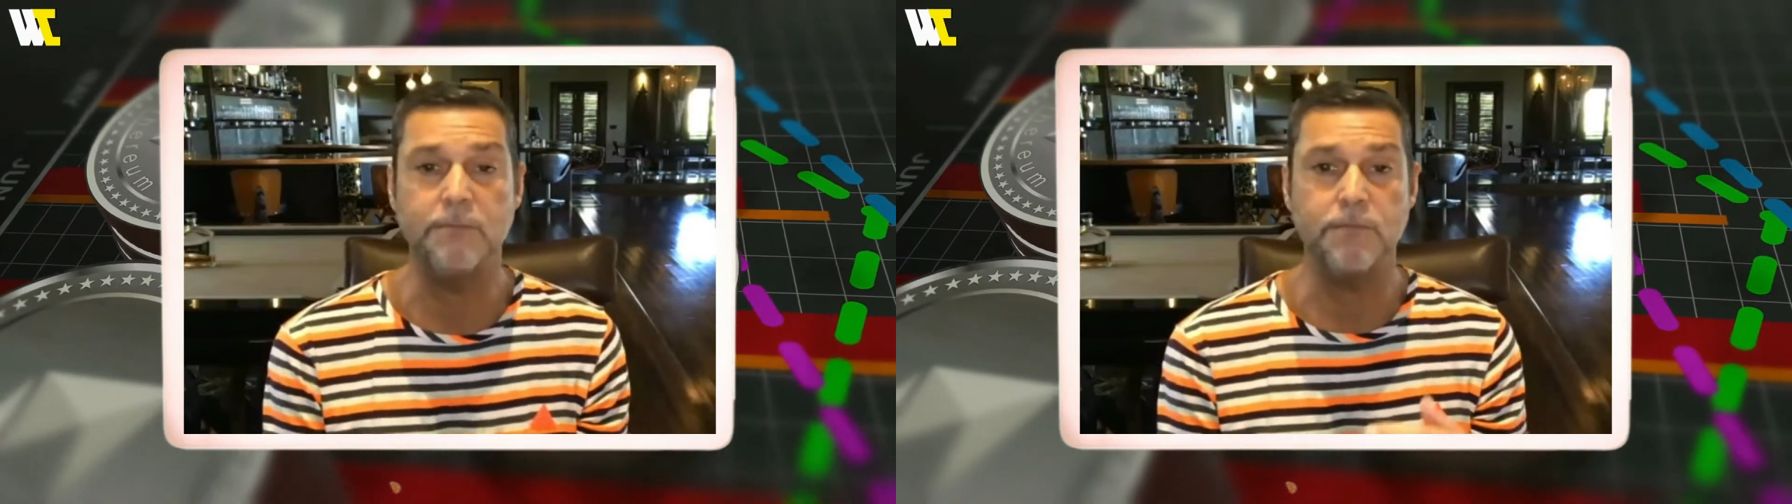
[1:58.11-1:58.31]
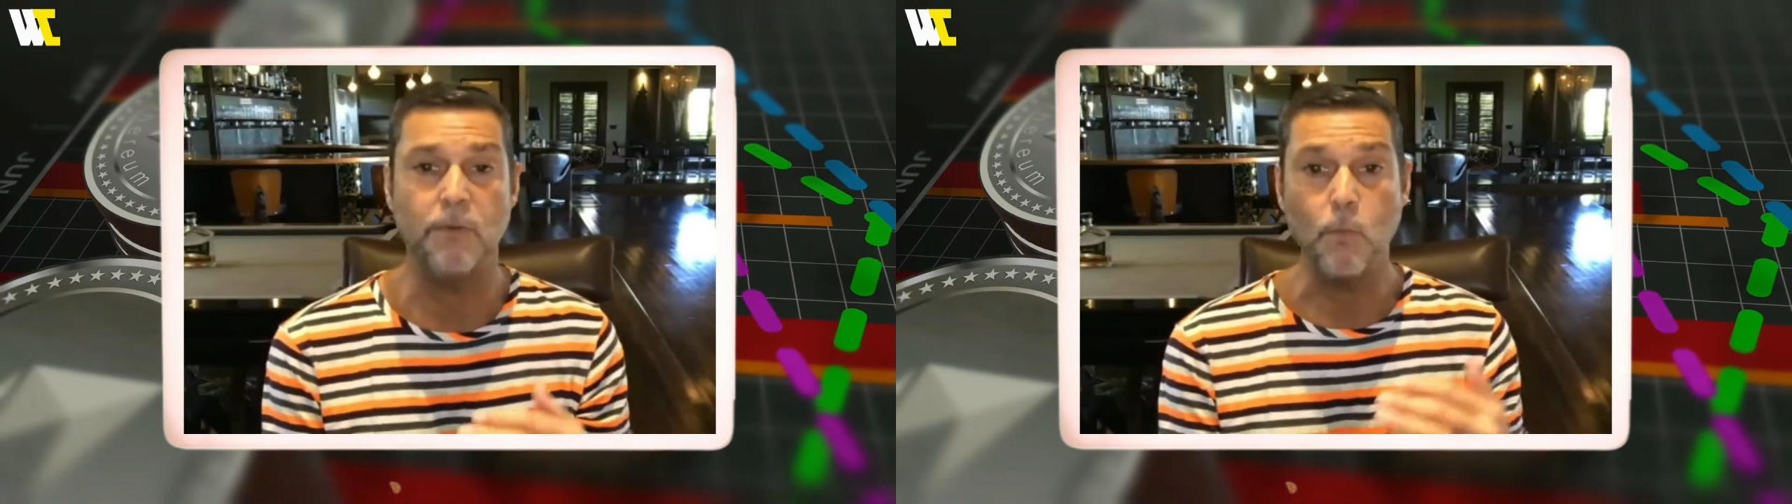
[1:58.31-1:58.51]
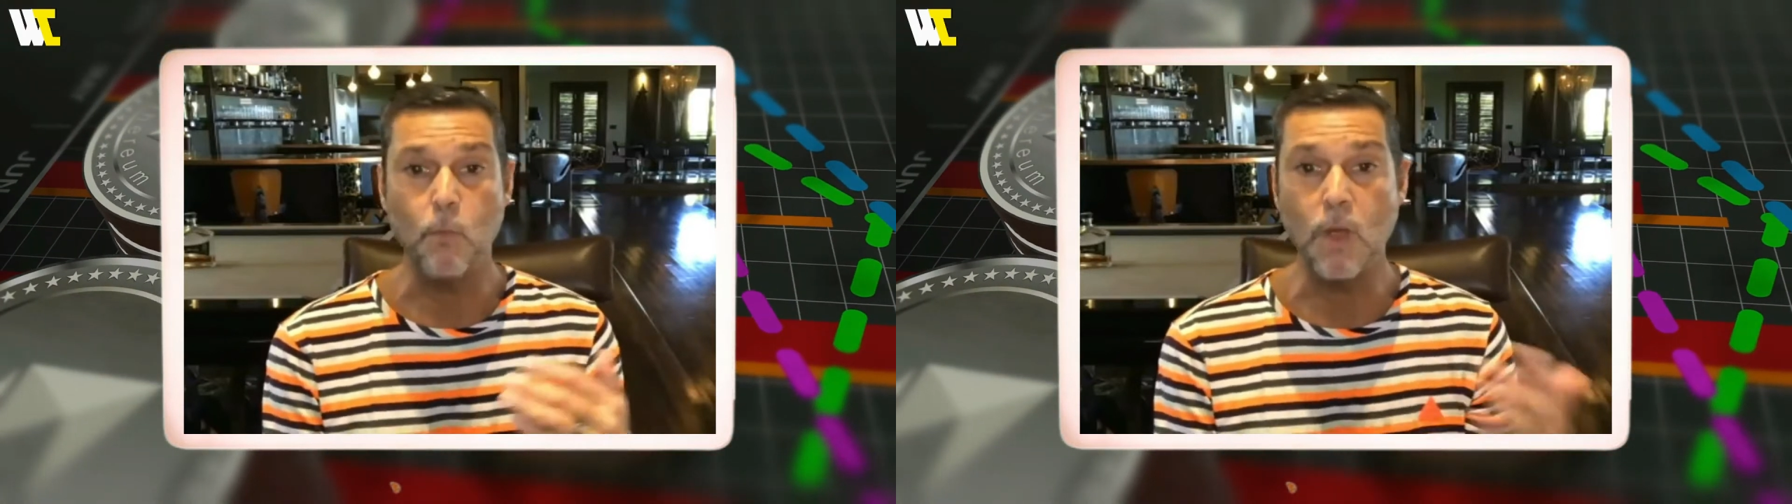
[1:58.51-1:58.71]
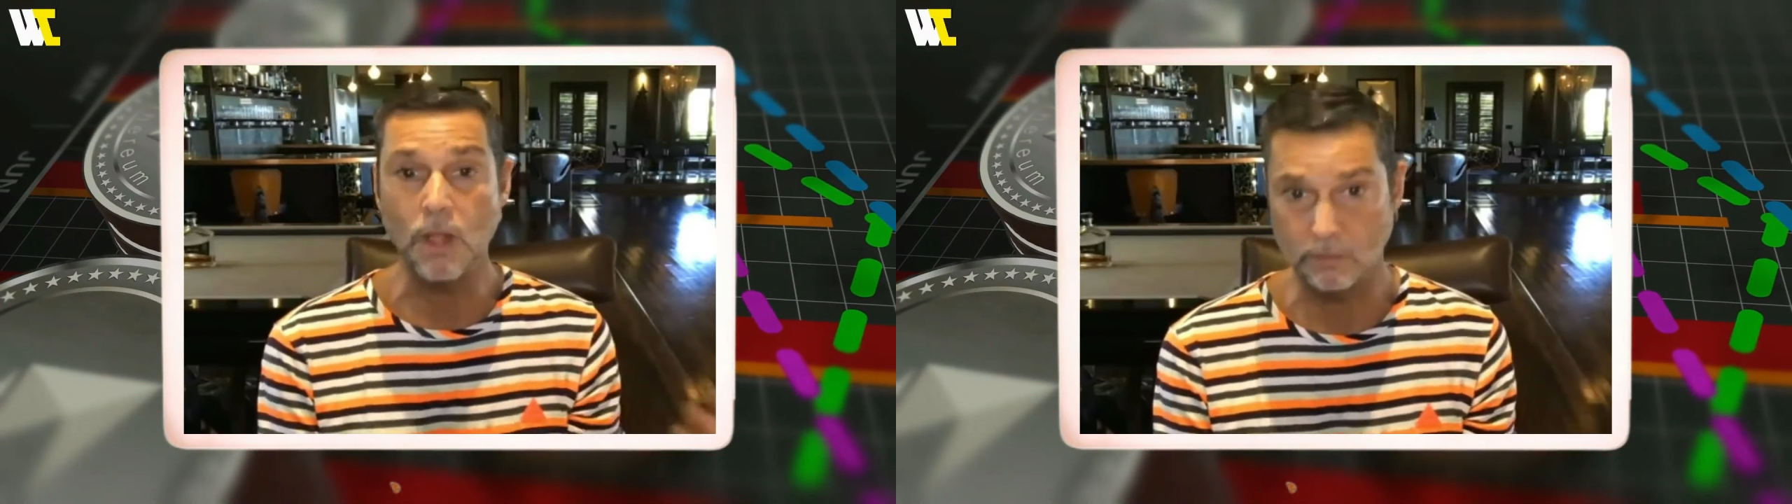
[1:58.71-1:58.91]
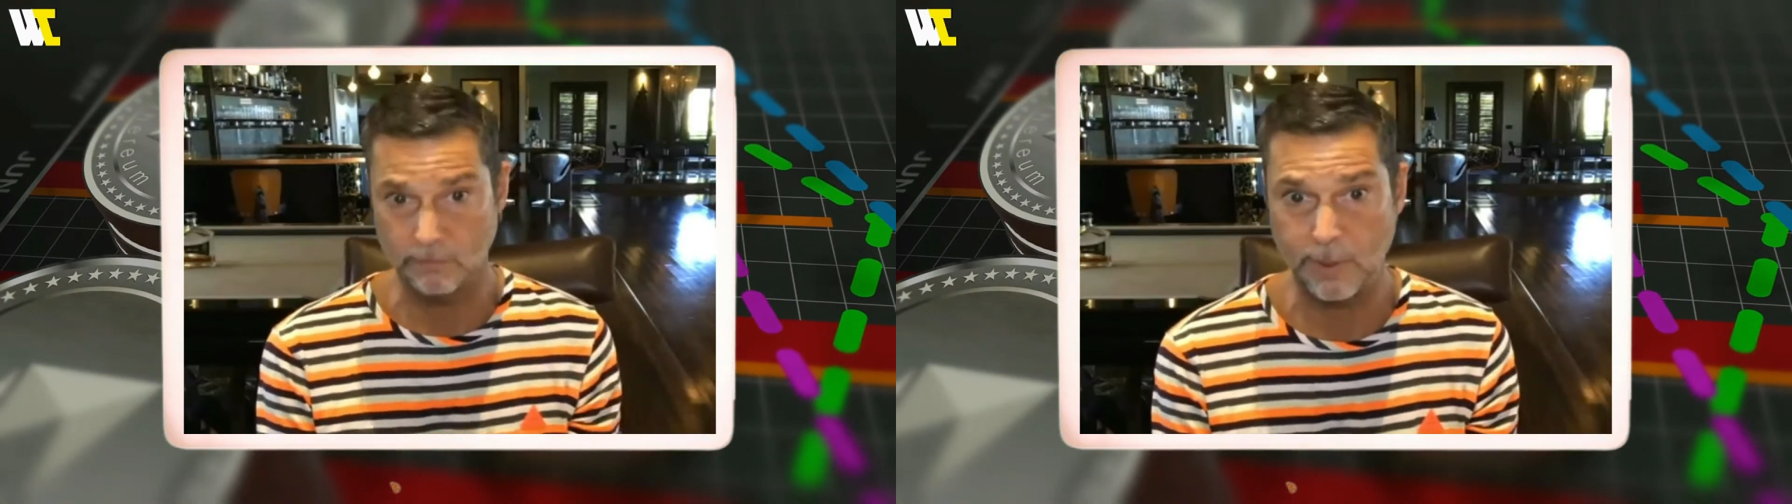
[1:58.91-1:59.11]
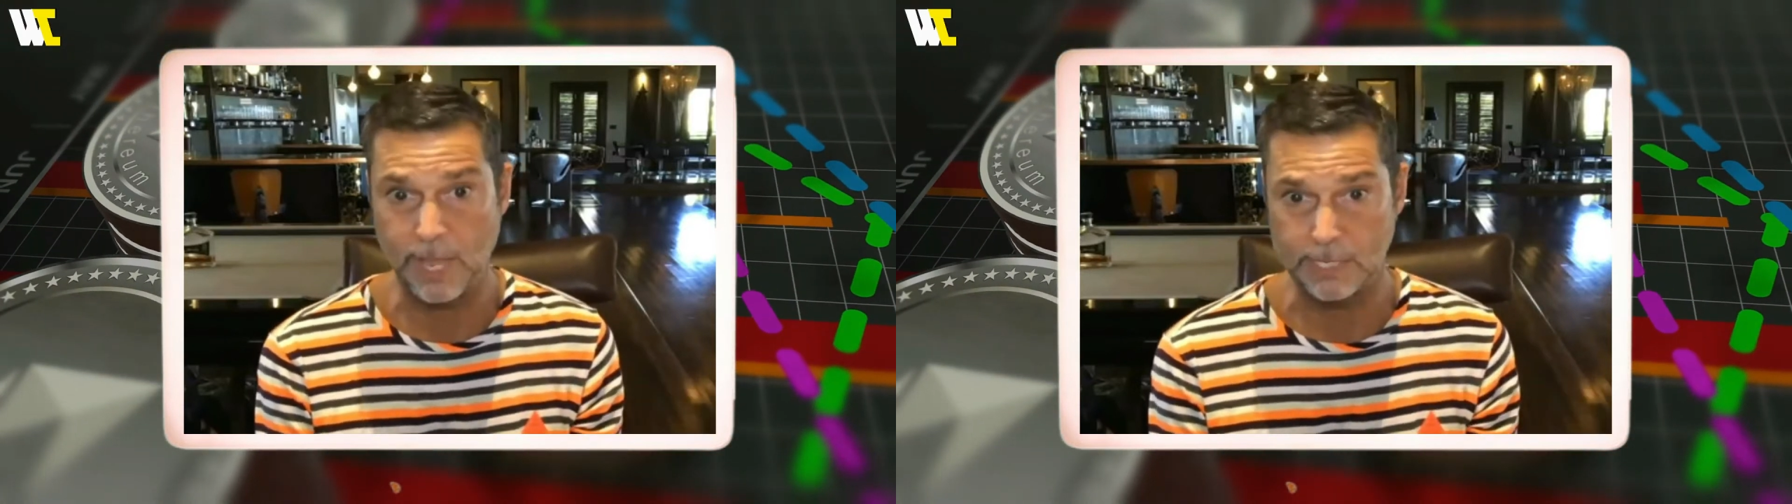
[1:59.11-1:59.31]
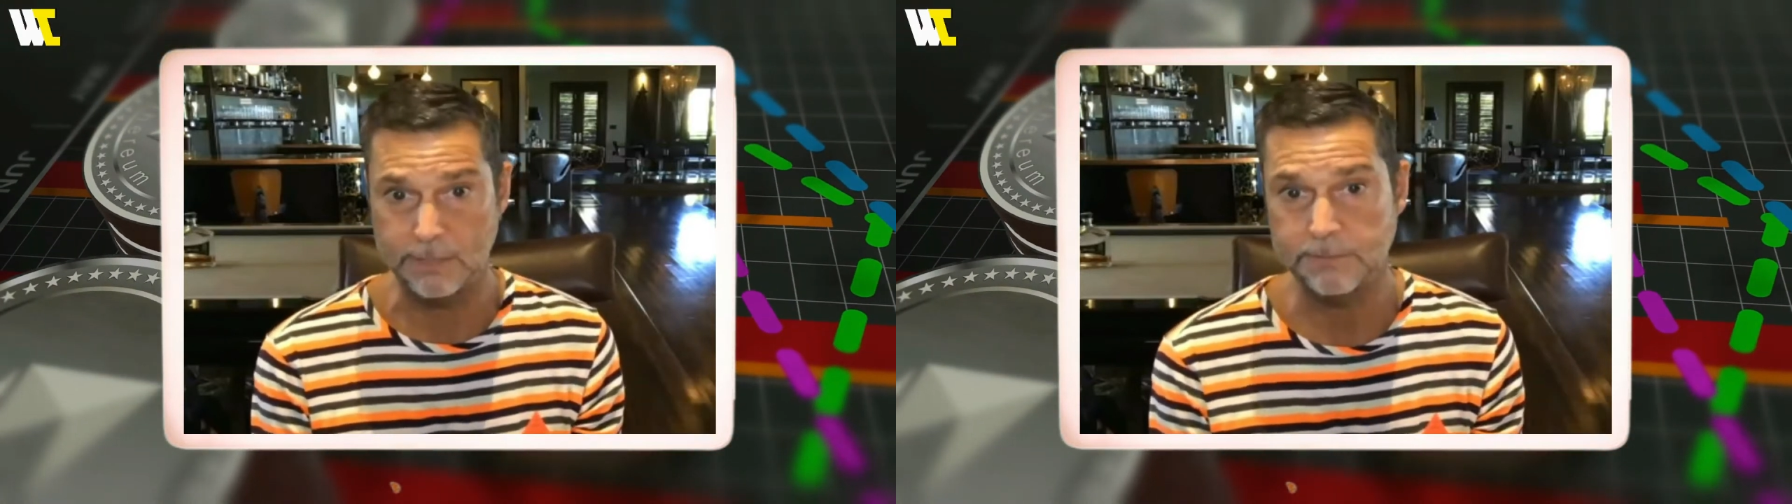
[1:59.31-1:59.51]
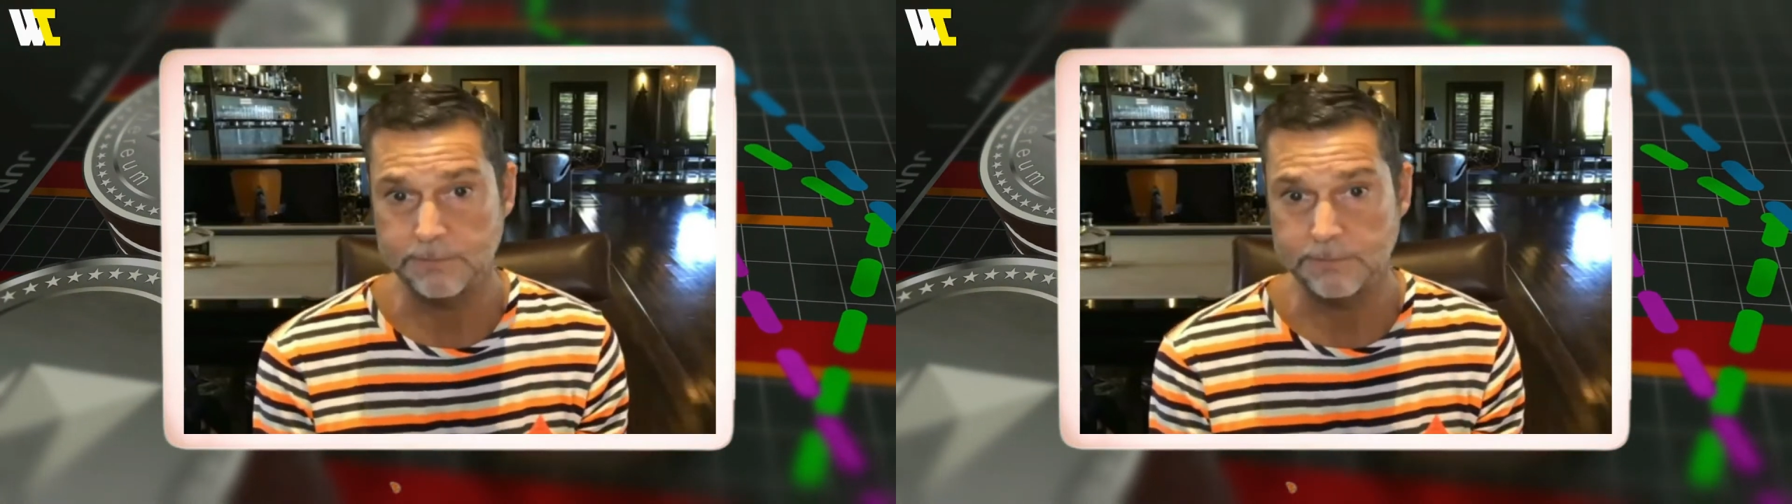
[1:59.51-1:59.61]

a world of pain.